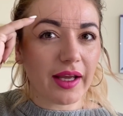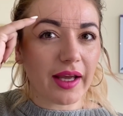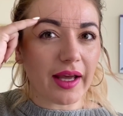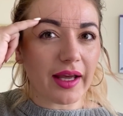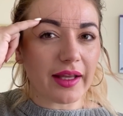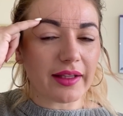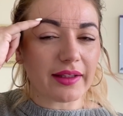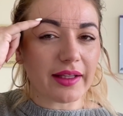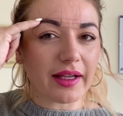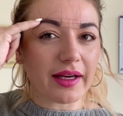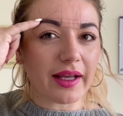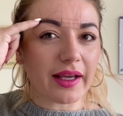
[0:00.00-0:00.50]

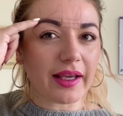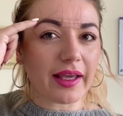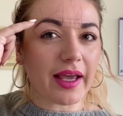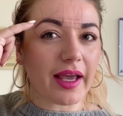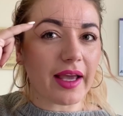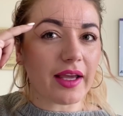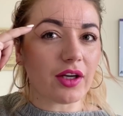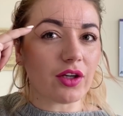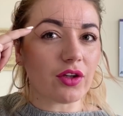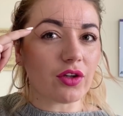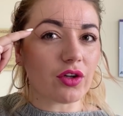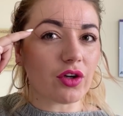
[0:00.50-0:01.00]
and then
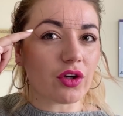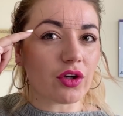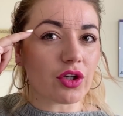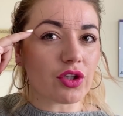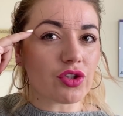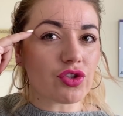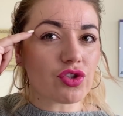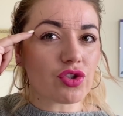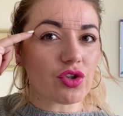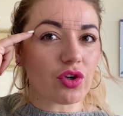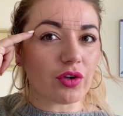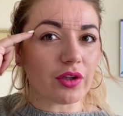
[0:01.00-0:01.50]
again, you're going
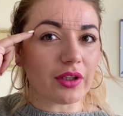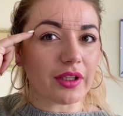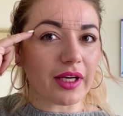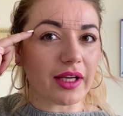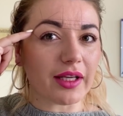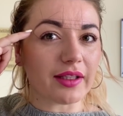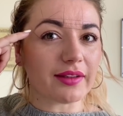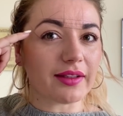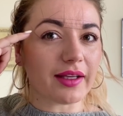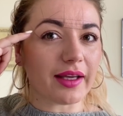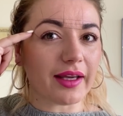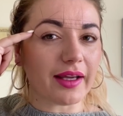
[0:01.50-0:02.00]
to join
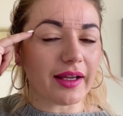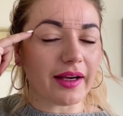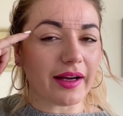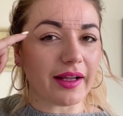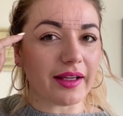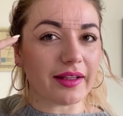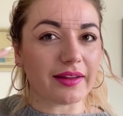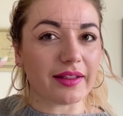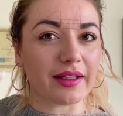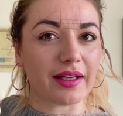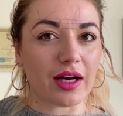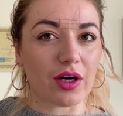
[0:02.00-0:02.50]
it here
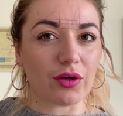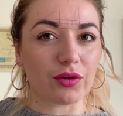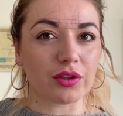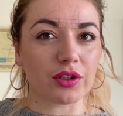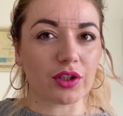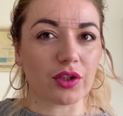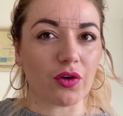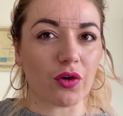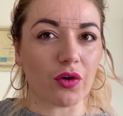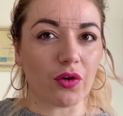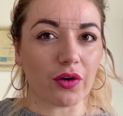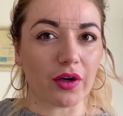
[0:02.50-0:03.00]
in the outer
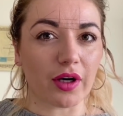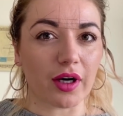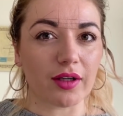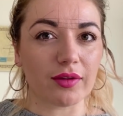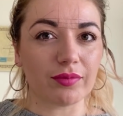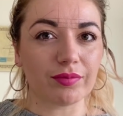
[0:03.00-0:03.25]
corner.